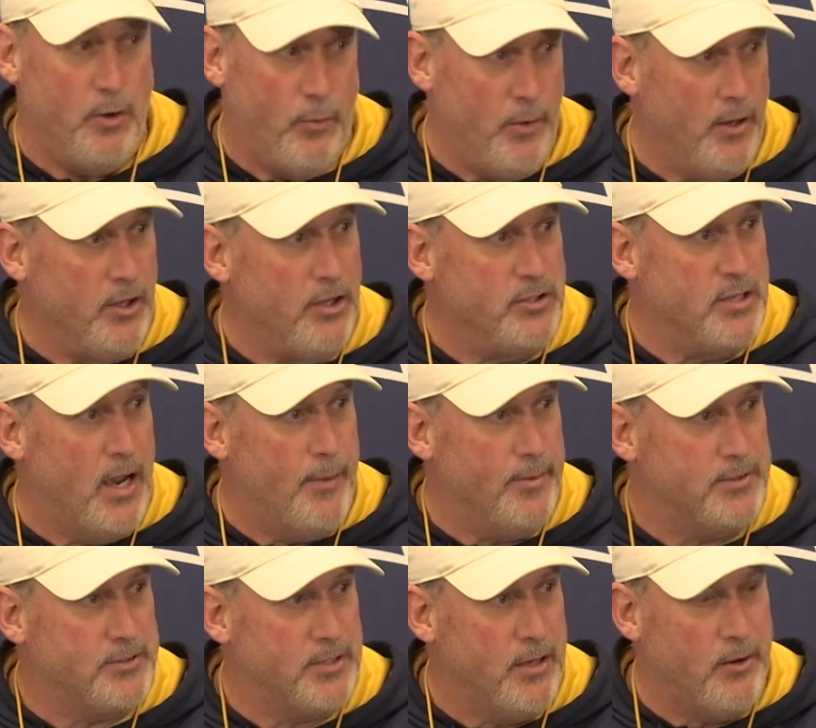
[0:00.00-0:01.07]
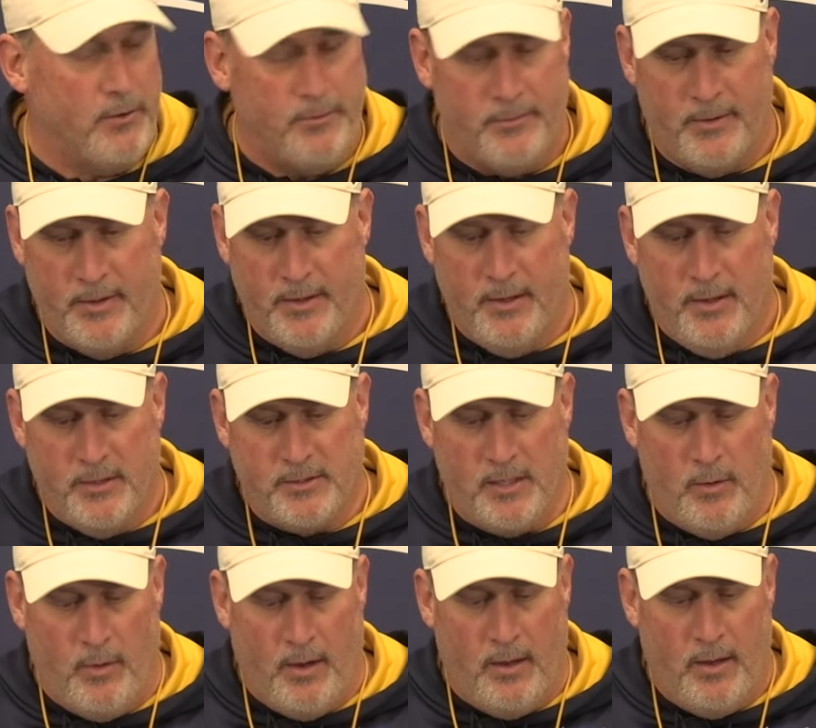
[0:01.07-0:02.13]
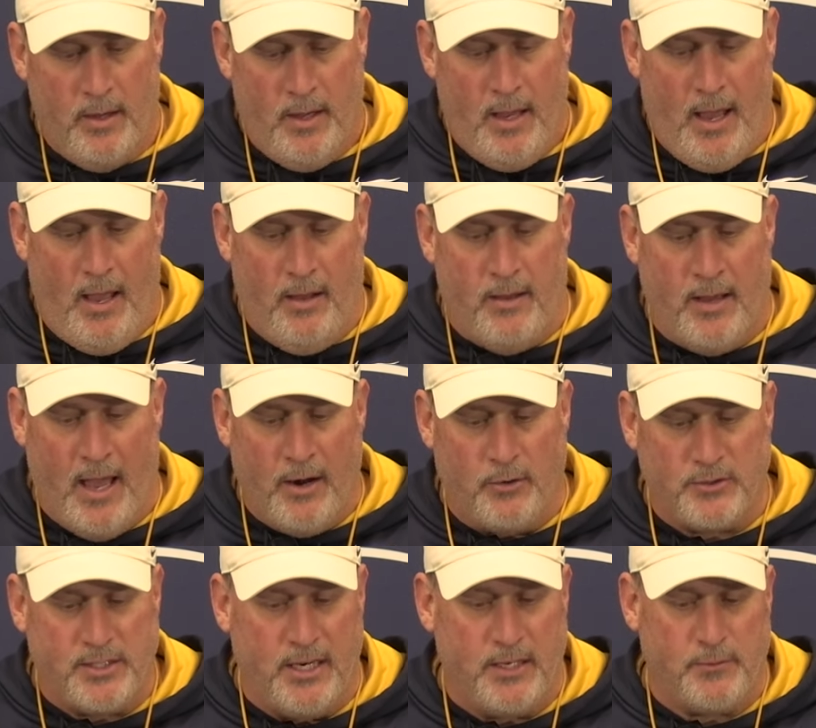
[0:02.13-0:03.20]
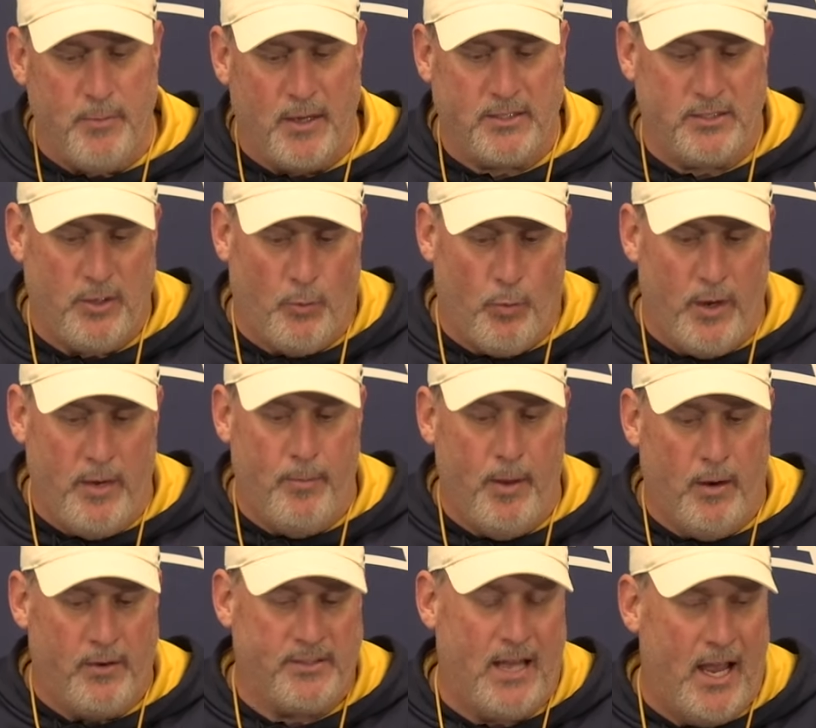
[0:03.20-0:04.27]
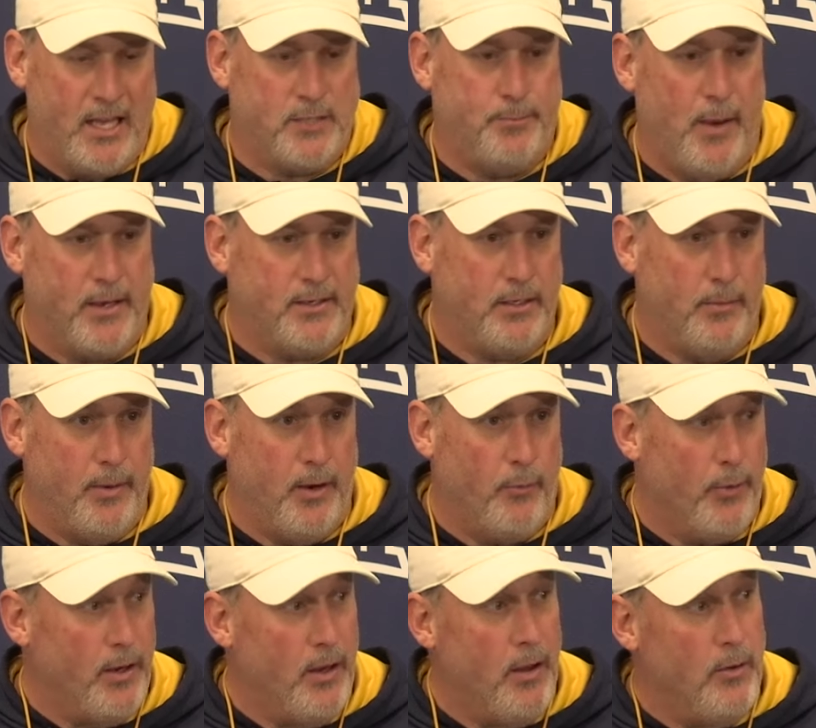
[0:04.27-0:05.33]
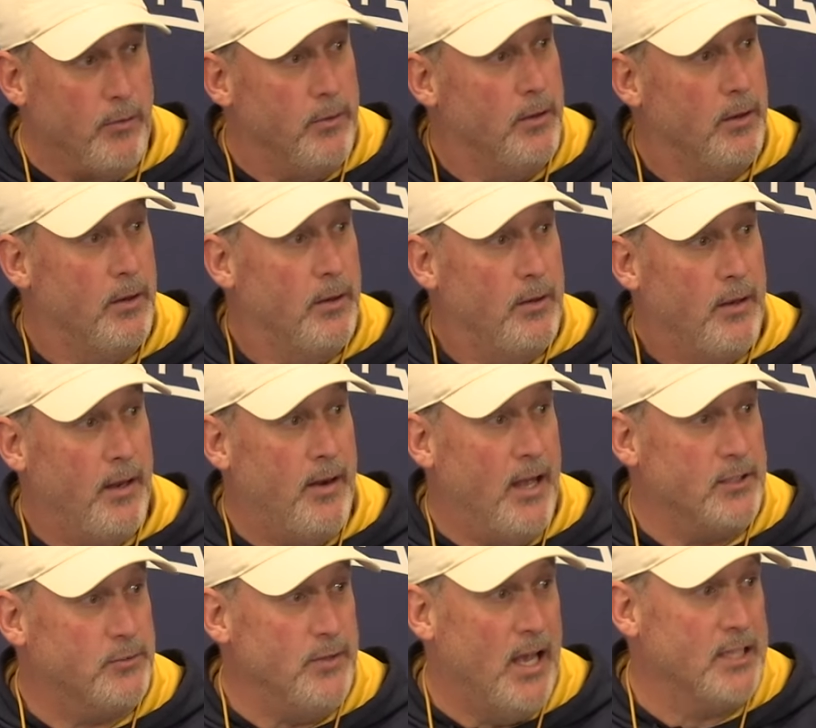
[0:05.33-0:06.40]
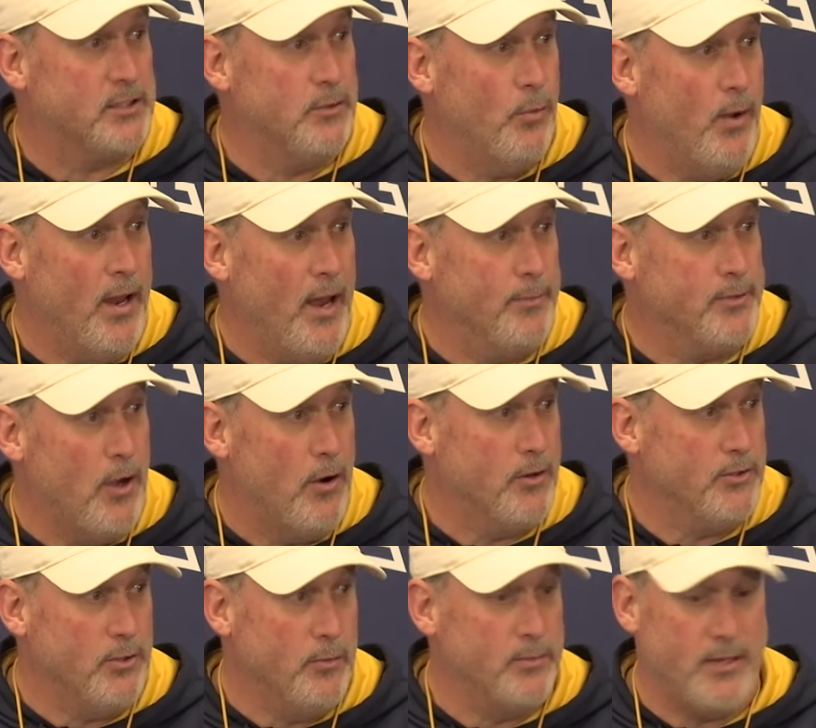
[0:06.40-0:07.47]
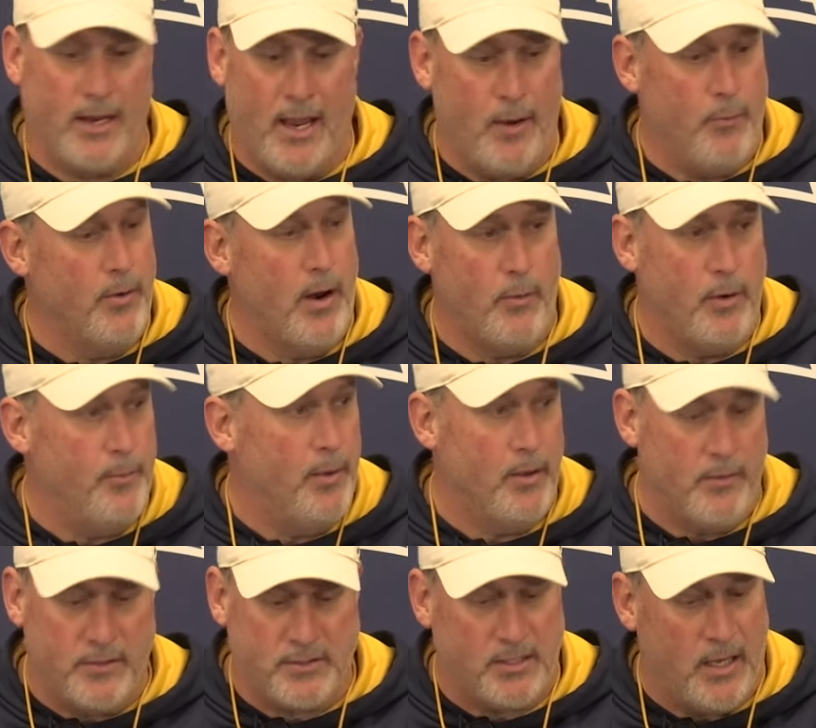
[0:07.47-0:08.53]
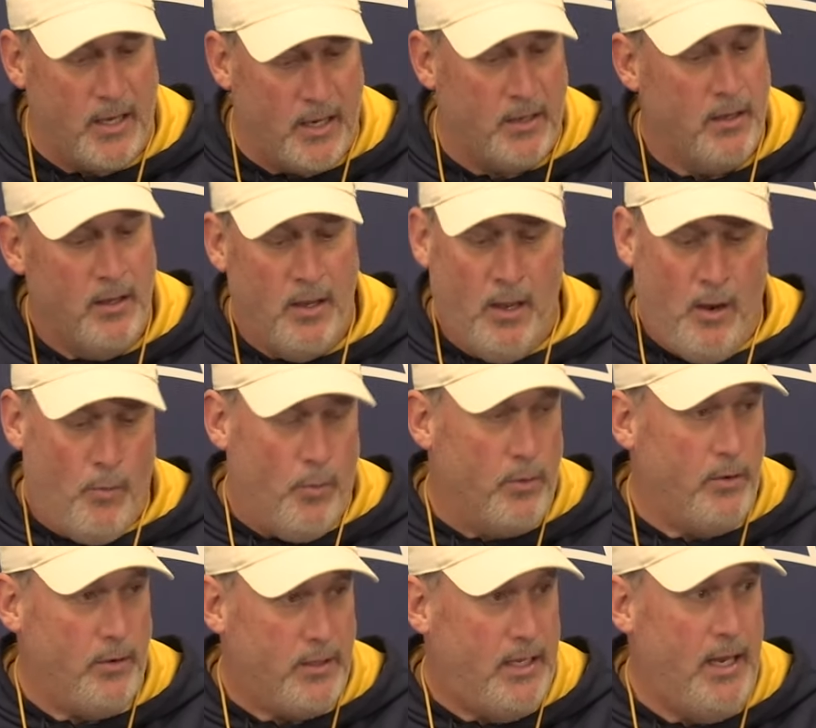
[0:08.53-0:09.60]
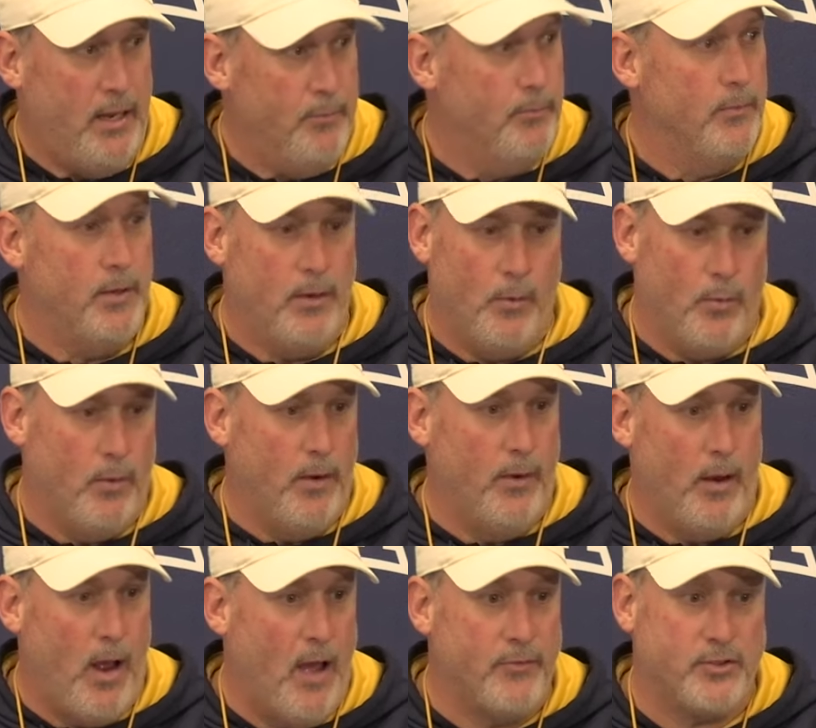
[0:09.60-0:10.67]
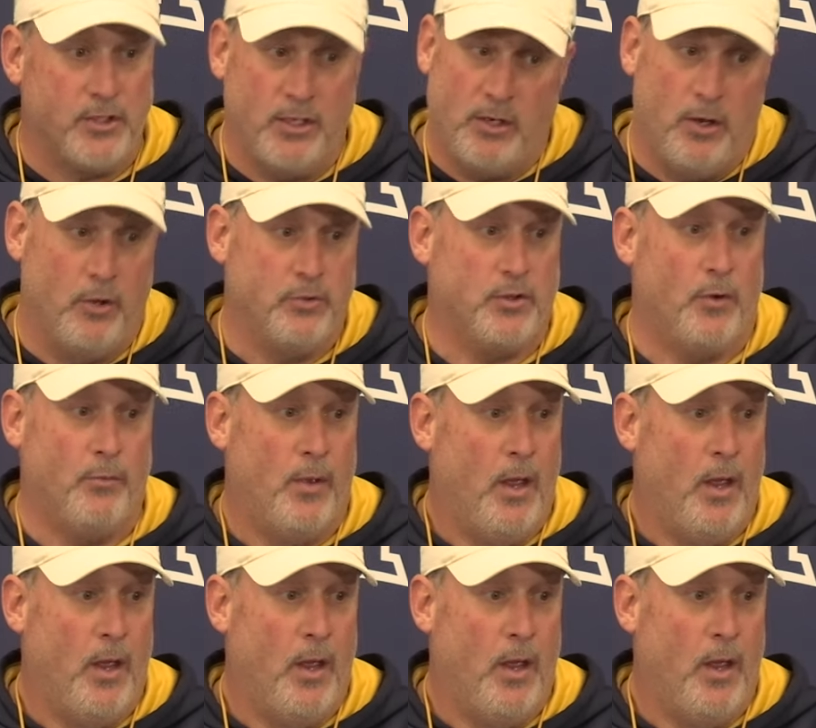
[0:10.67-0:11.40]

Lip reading: doing a really good job at center. So I don't see it as much as a rebuild as I expect it to be a reload. And that's the way I'm talking to him. It's like, hey, we're not rebuilding this thing. We're going to keep, you know, obviously you lose,